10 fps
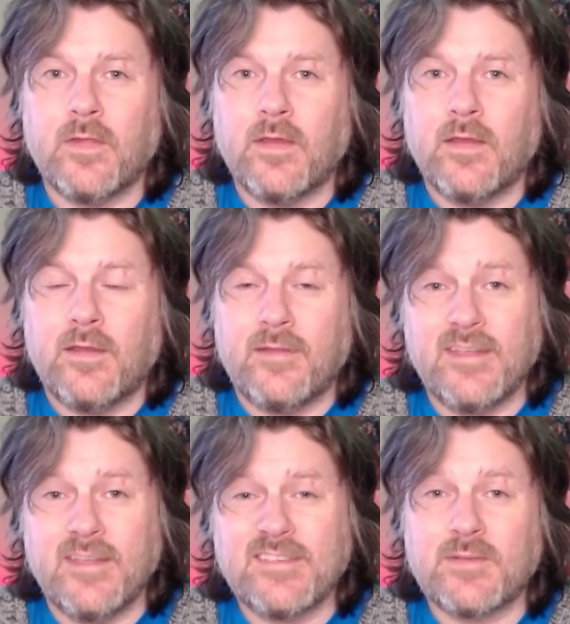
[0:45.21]
In
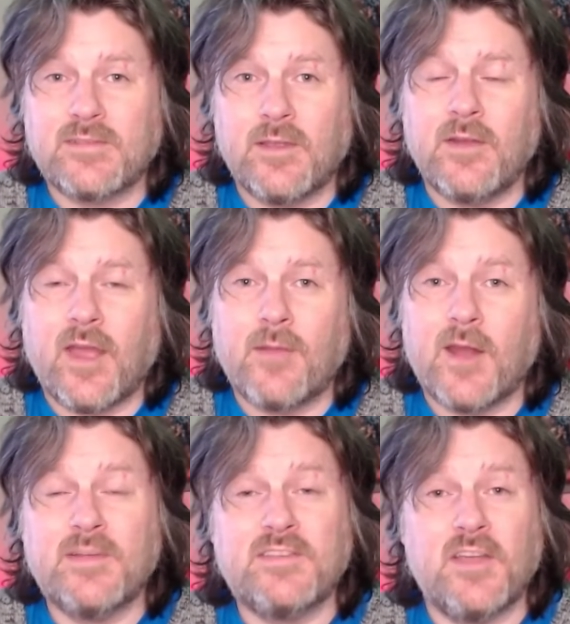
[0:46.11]
this episode, I'm going to
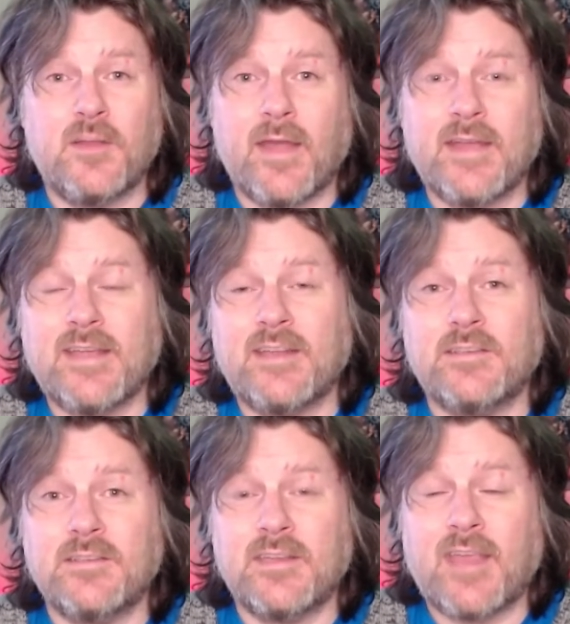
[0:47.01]
be turning my
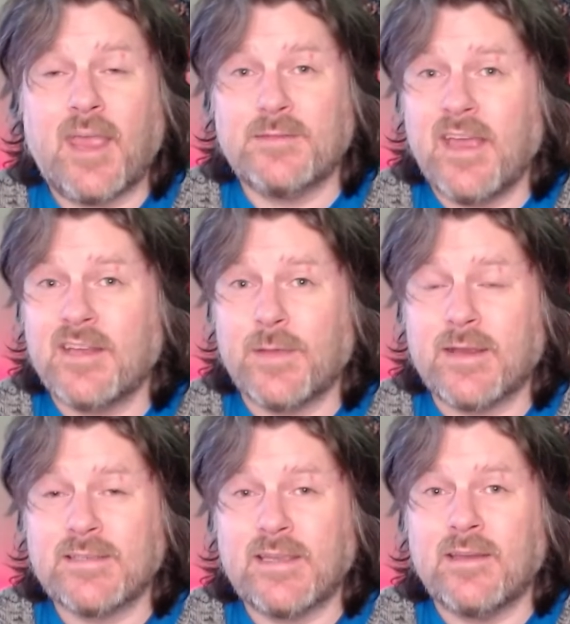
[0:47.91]
attention to Games X
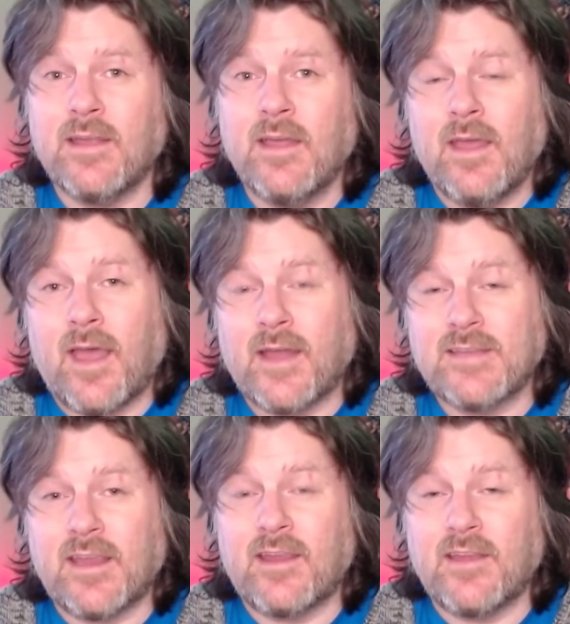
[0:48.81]
magazine and
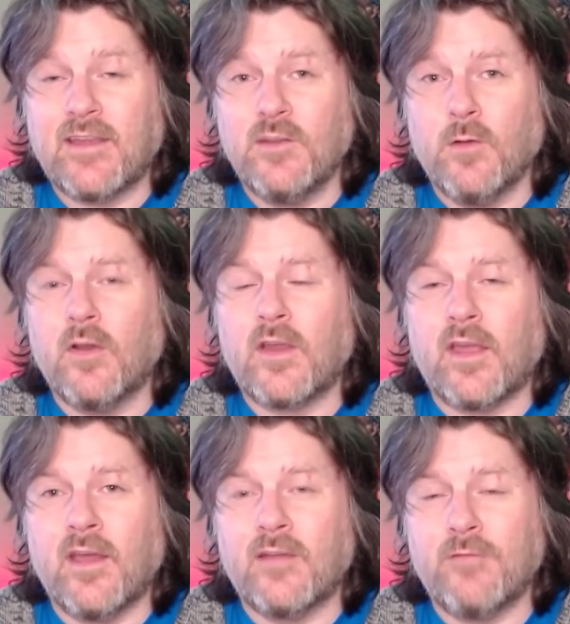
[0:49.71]
taking a new look
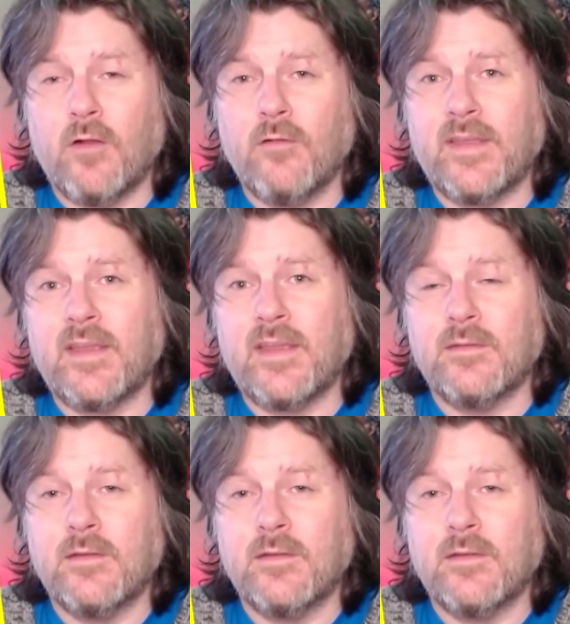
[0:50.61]
at Volfied,